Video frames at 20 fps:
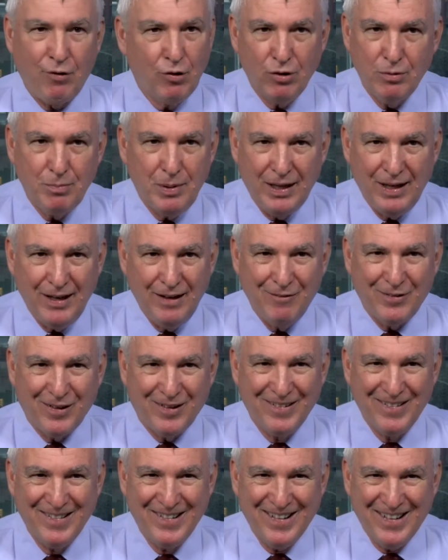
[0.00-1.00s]
herd
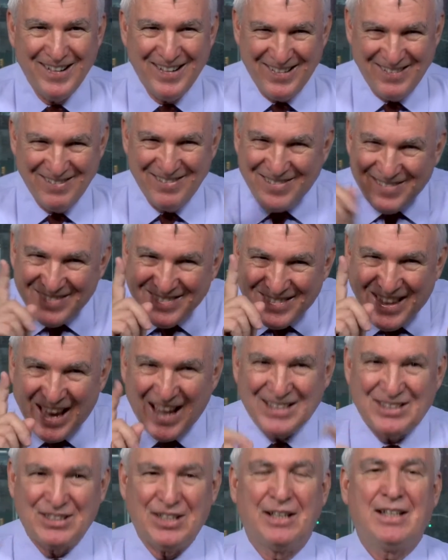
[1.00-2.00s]
behavior.
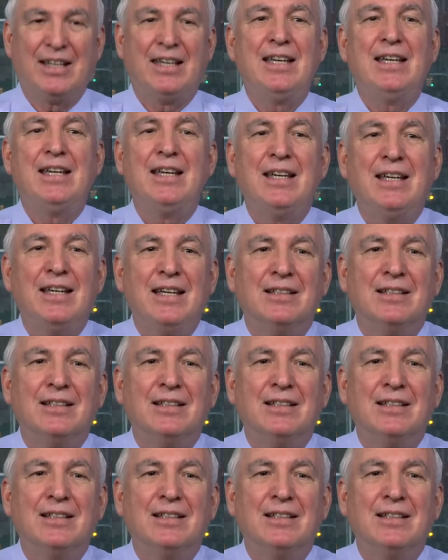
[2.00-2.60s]
That's a key